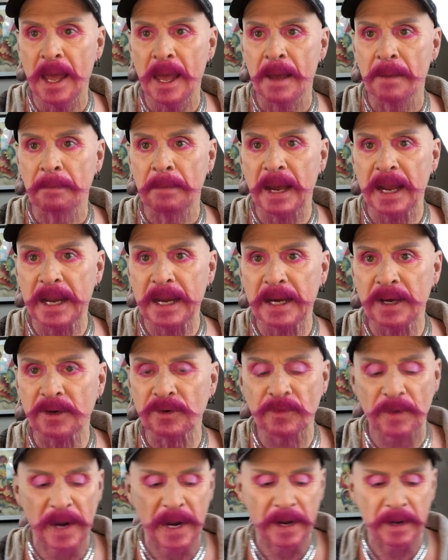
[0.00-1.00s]
my hair
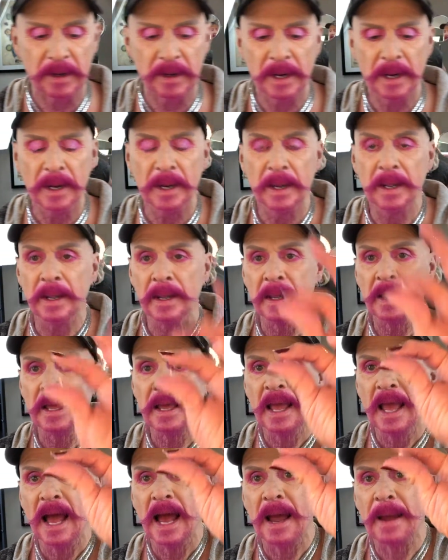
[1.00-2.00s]
dryer.
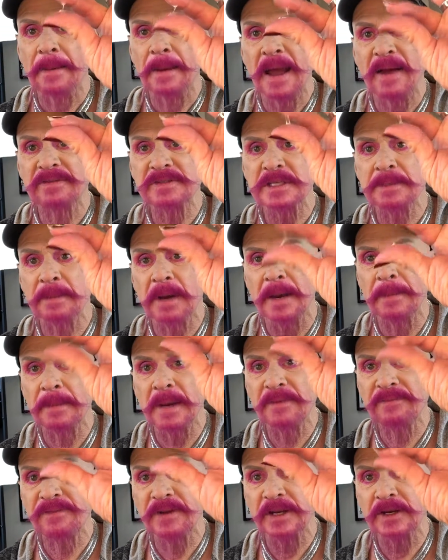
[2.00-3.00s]
I have some on my
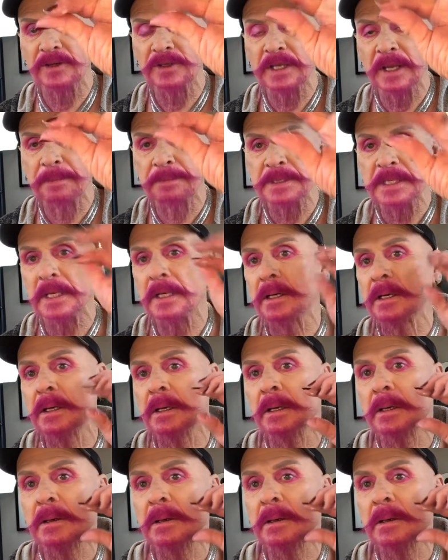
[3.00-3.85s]
fingertips here,